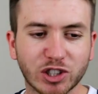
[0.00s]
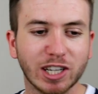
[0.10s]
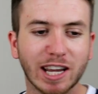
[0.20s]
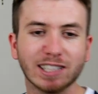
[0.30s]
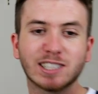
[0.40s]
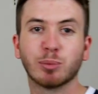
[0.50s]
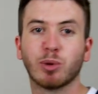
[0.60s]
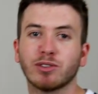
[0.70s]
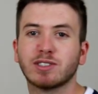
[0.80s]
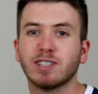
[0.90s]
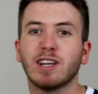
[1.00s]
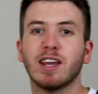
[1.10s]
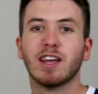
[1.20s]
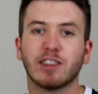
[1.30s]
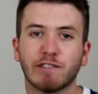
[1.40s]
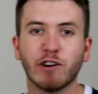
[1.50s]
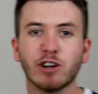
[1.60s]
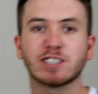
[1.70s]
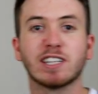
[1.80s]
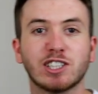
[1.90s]
she gets to Bronson, the
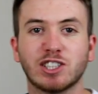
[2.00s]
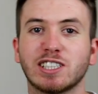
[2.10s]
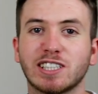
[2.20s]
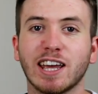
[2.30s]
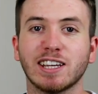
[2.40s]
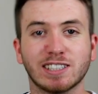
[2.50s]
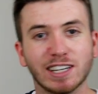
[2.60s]
first thing she says